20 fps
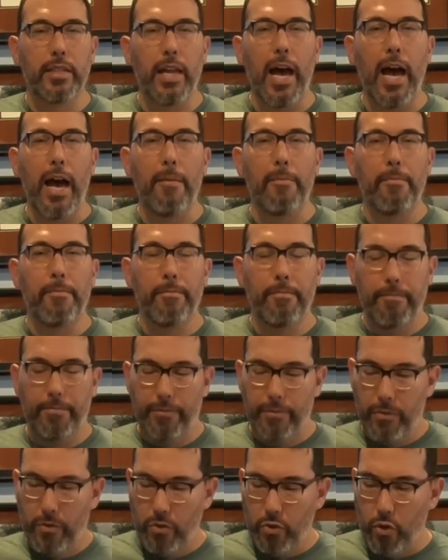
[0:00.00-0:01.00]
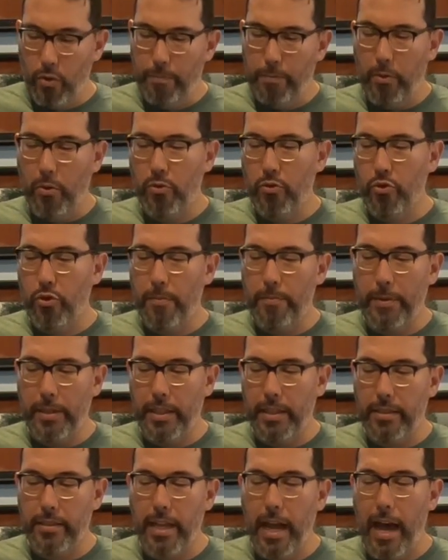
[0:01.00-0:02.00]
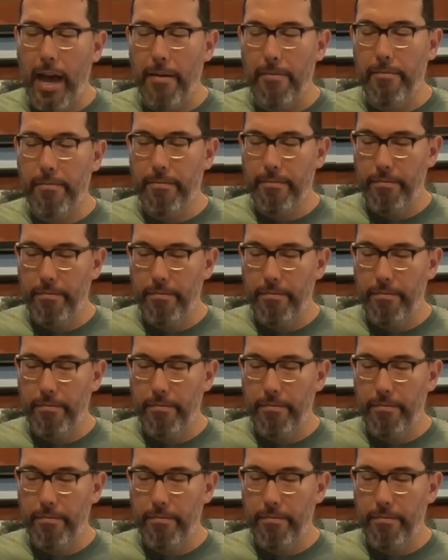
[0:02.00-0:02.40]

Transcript: stop. Duple triplet stop.